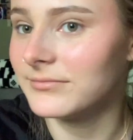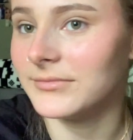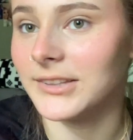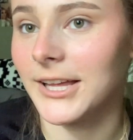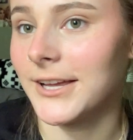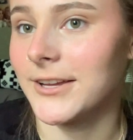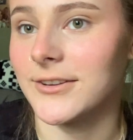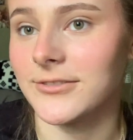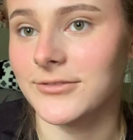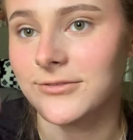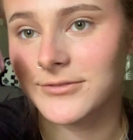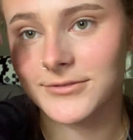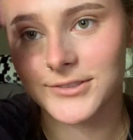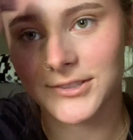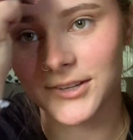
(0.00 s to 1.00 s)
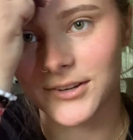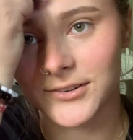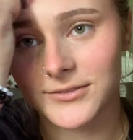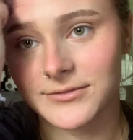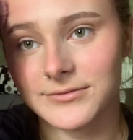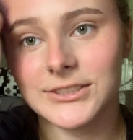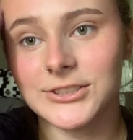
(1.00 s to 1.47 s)
life. So
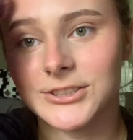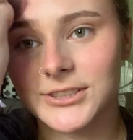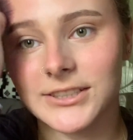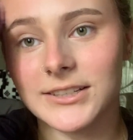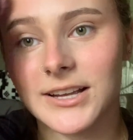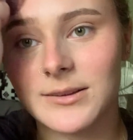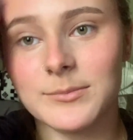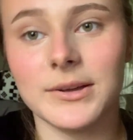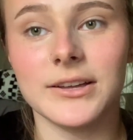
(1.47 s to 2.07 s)
it should not